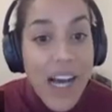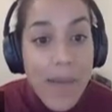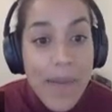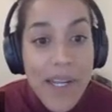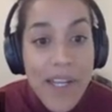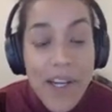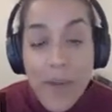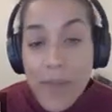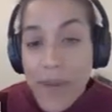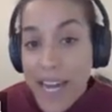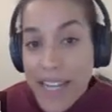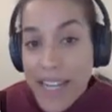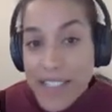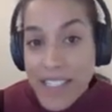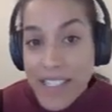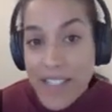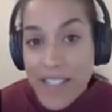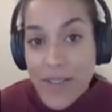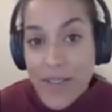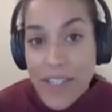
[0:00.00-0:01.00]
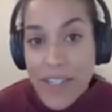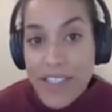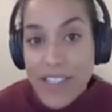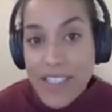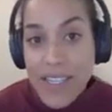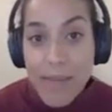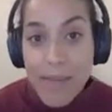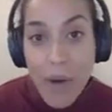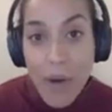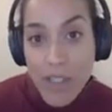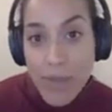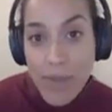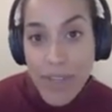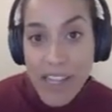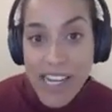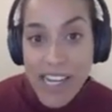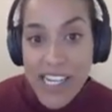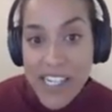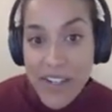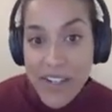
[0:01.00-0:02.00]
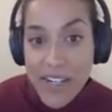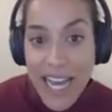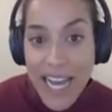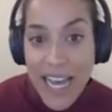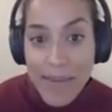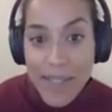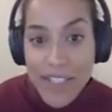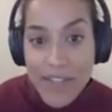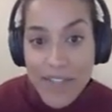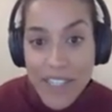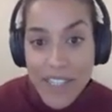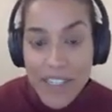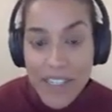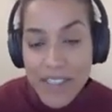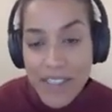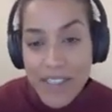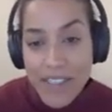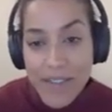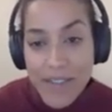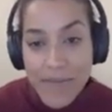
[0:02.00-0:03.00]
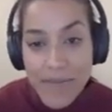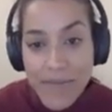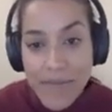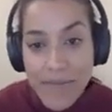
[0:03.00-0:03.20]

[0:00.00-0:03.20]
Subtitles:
dominant opacity source in most planetary atmospheres.